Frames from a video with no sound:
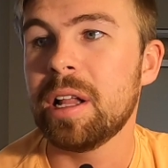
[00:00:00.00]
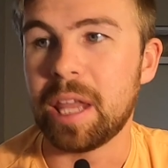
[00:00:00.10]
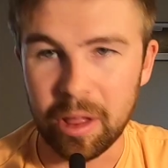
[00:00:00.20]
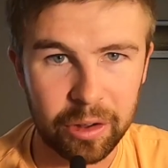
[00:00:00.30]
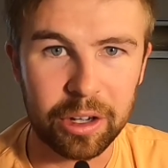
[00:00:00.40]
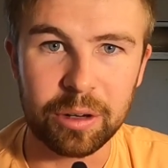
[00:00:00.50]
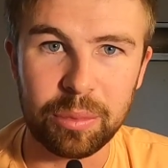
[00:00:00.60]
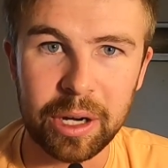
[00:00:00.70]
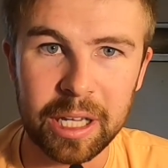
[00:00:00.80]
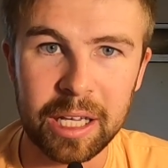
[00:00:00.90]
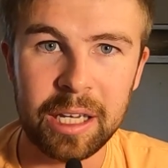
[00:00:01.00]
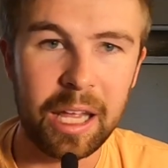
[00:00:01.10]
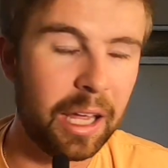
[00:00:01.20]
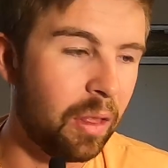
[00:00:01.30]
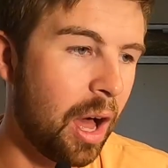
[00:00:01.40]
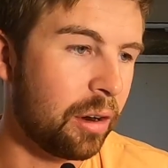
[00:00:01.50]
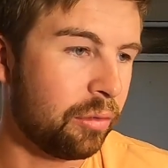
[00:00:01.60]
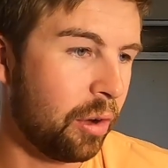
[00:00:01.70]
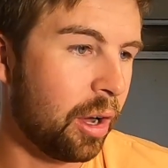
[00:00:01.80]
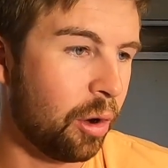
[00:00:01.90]
Now they're going to bring in a lot
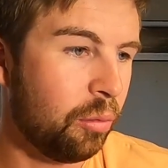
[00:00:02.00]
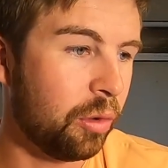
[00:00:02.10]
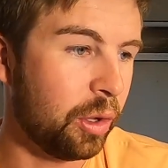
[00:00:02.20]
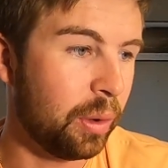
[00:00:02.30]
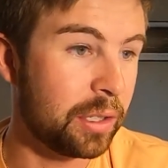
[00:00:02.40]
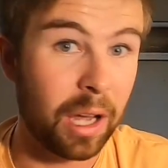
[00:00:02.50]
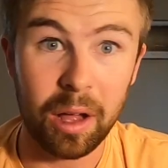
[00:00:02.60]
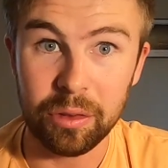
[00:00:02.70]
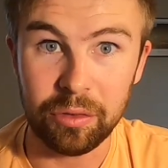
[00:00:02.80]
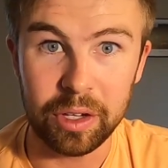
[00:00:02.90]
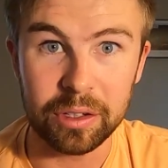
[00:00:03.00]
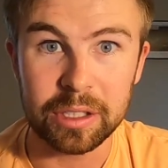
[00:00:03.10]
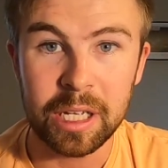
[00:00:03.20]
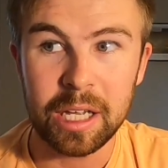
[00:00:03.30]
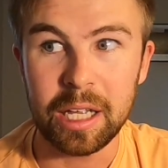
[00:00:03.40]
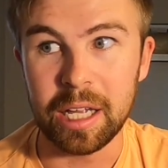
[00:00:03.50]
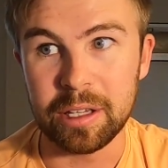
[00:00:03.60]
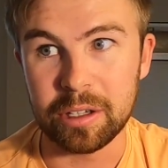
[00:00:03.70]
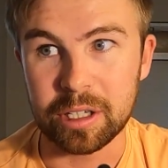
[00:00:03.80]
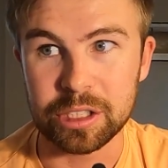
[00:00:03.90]
of uh, hopefully wins on the field,
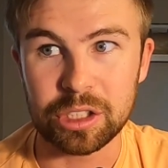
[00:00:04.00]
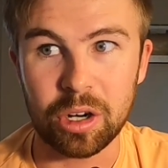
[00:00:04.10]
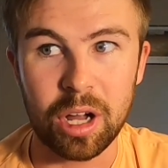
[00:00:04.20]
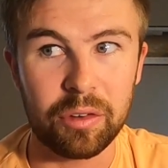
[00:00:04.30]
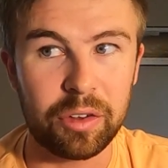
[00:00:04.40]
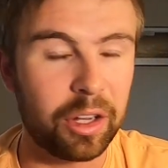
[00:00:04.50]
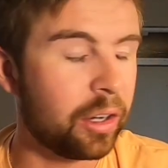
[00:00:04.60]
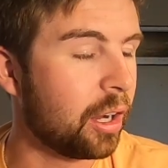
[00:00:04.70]
and they're going to start off here.